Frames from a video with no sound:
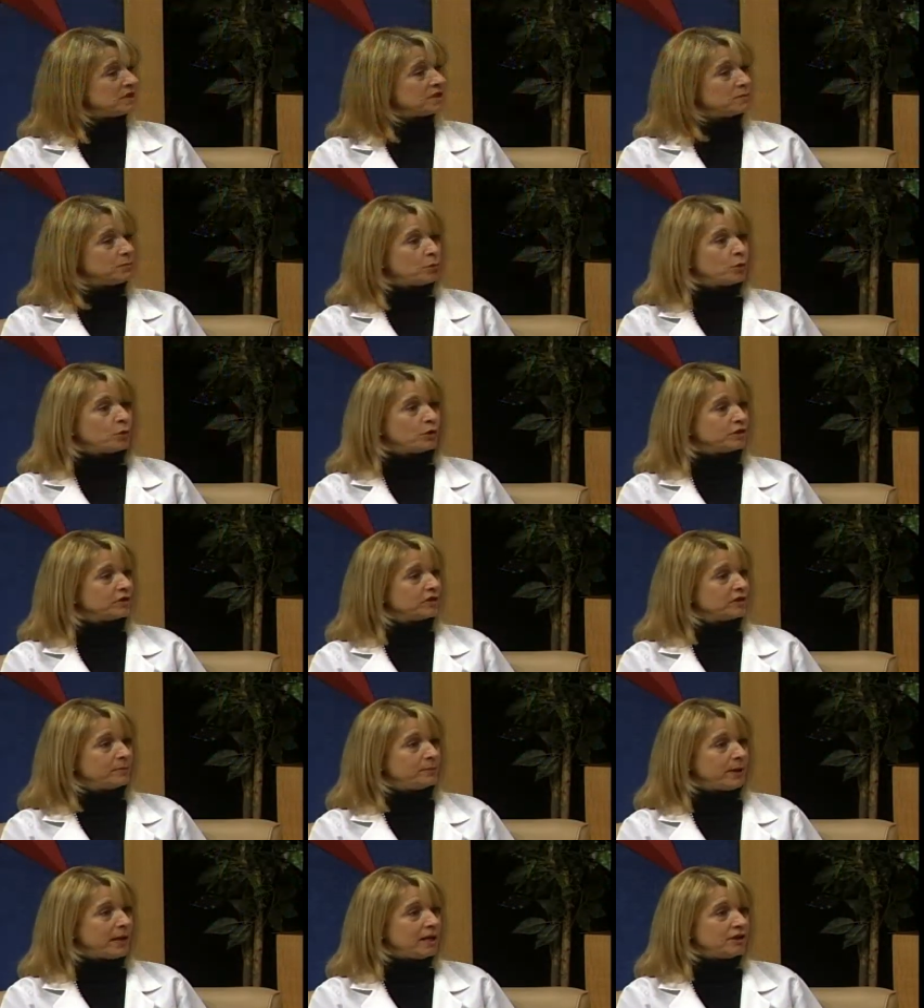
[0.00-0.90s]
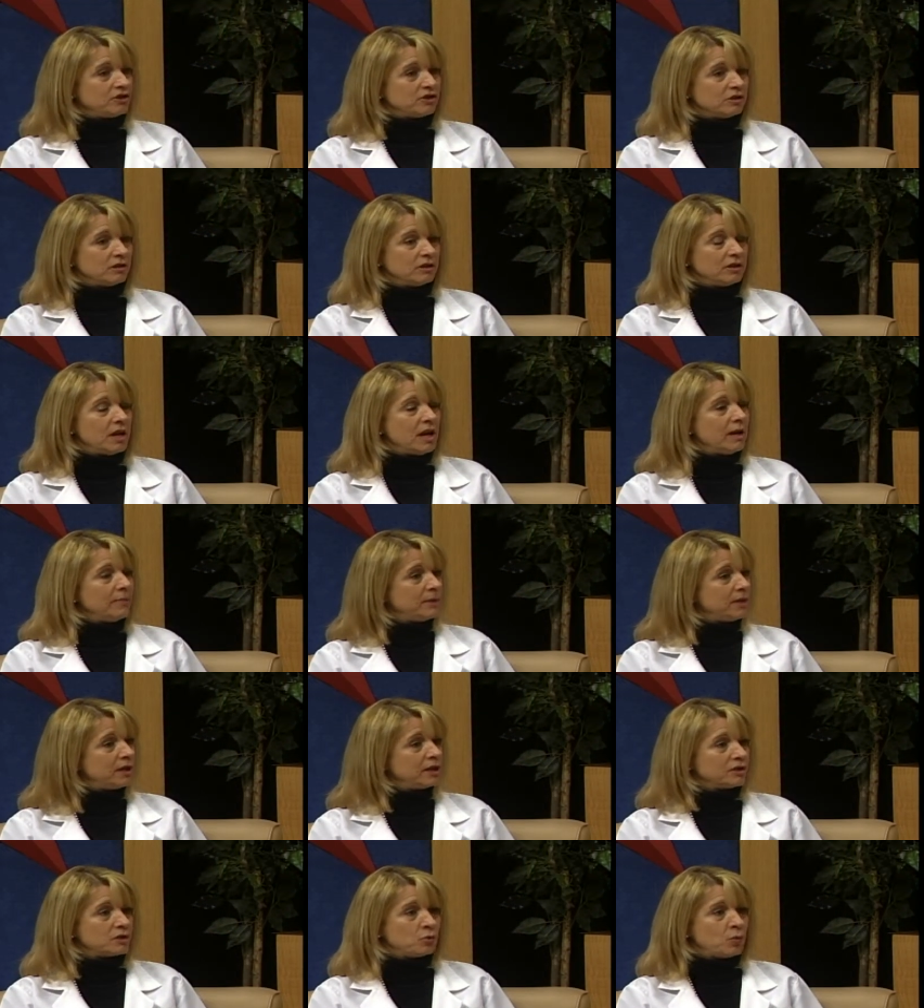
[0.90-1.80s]
what's important to the patient,
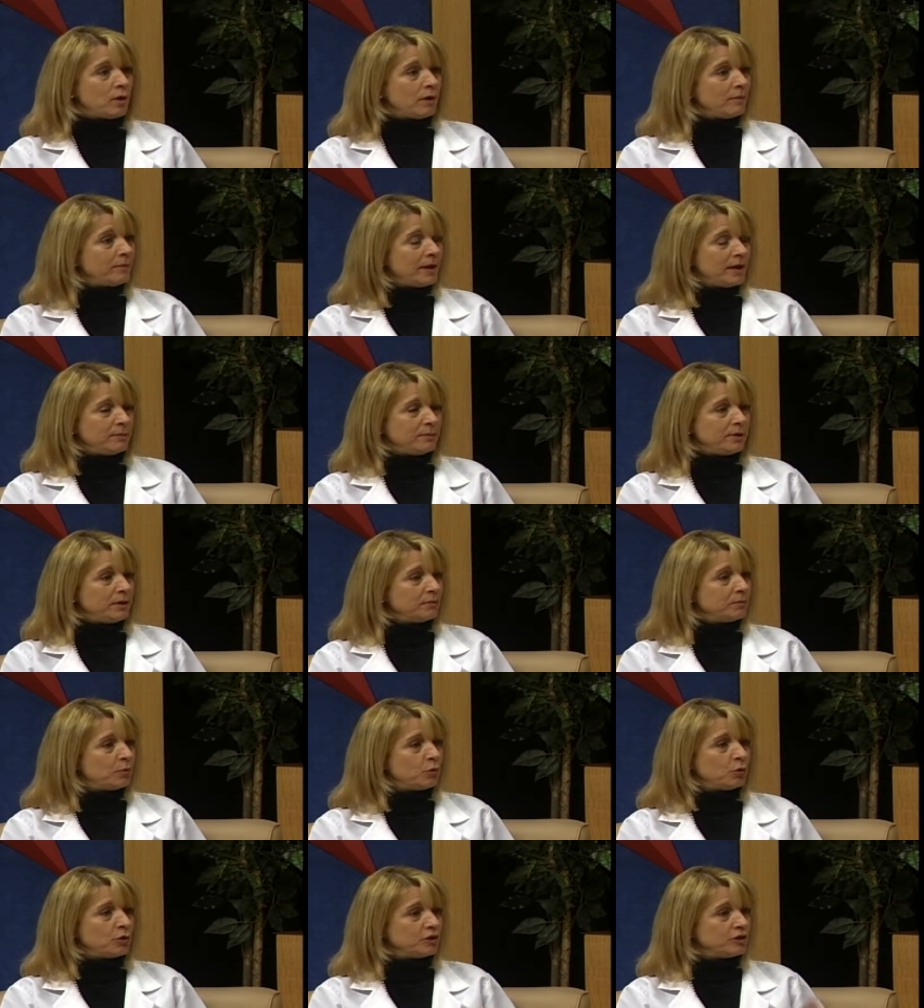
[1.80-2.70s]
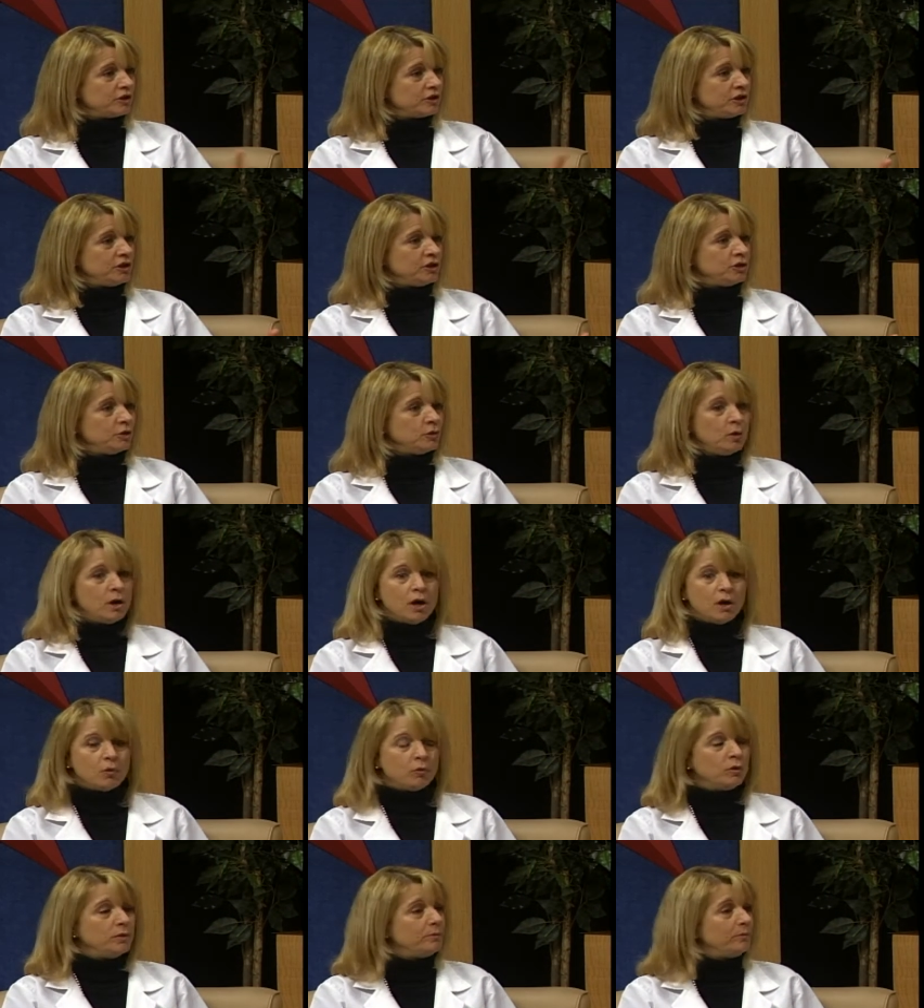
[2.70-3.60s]
because what might be important to you
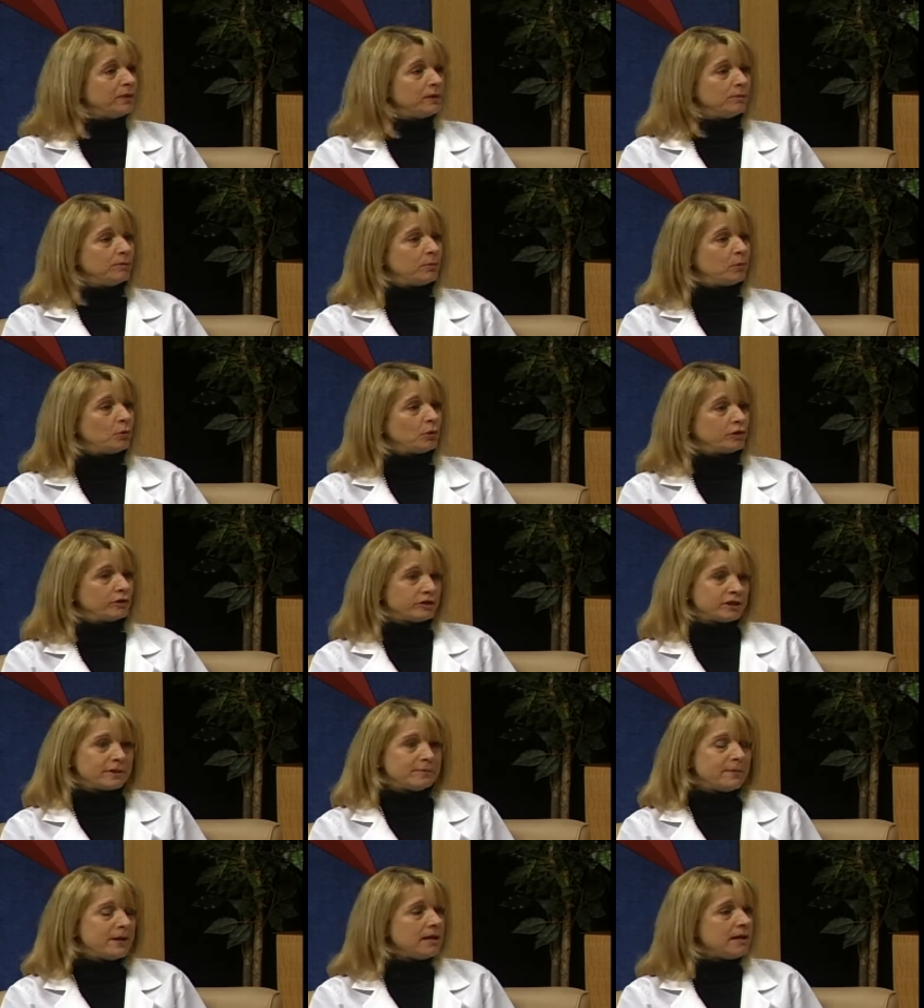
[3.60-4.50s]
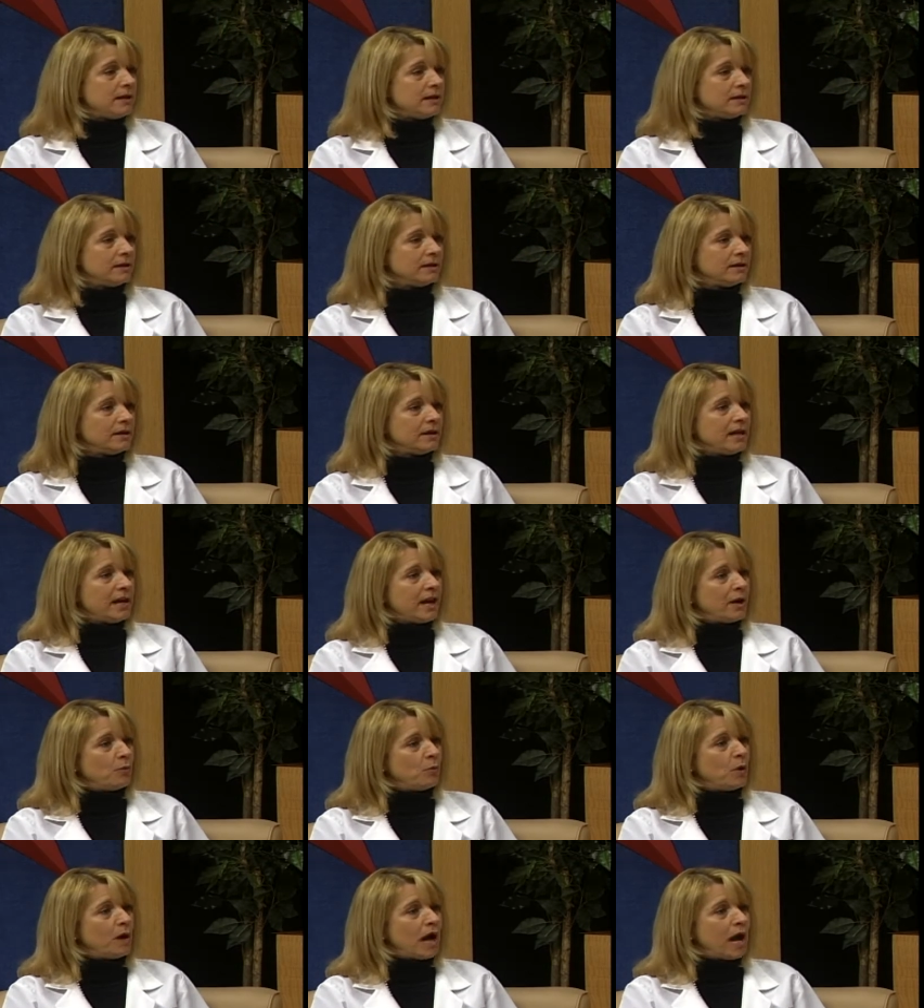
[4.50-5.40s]
wouldn't be important to me,
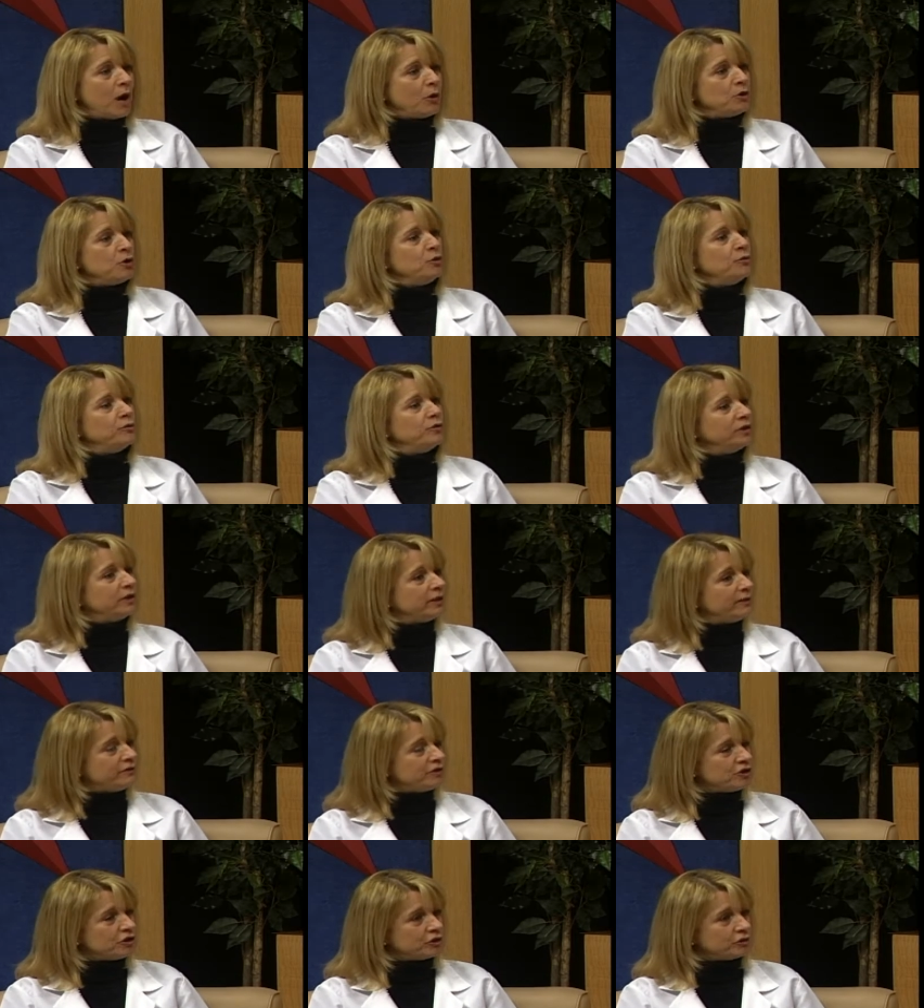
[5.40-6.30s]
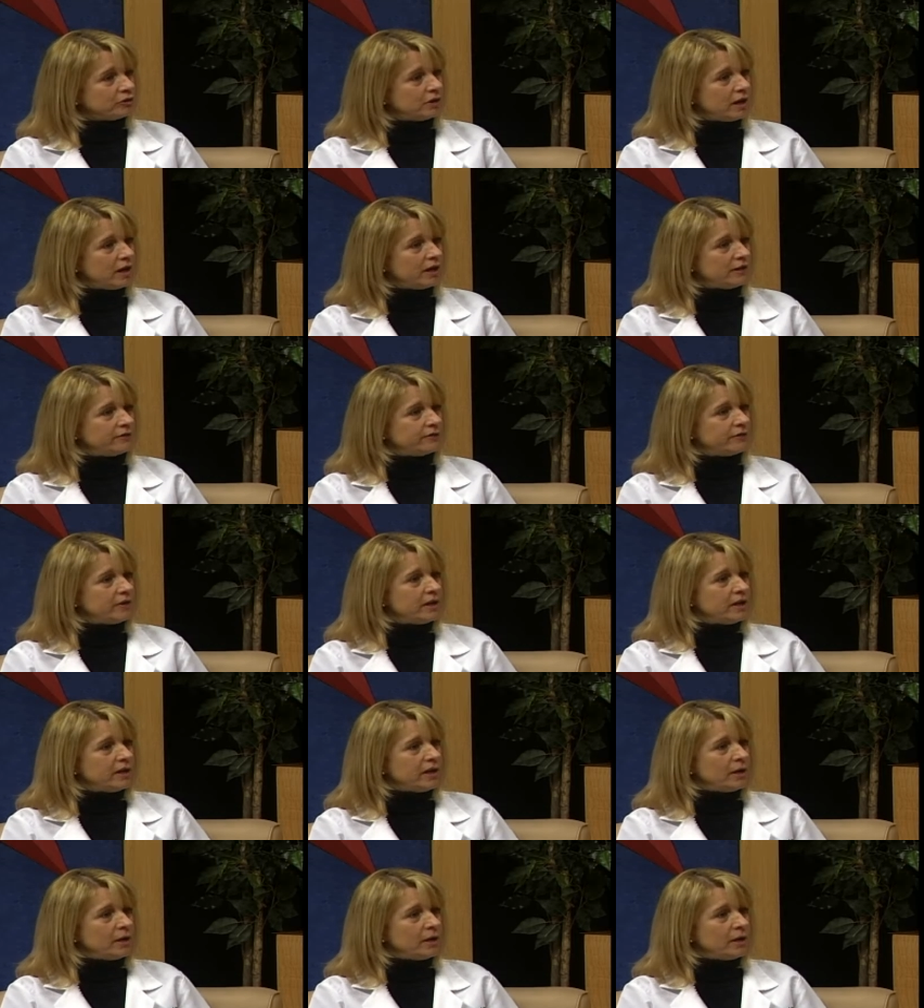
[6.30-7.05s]
and how you've lived your life.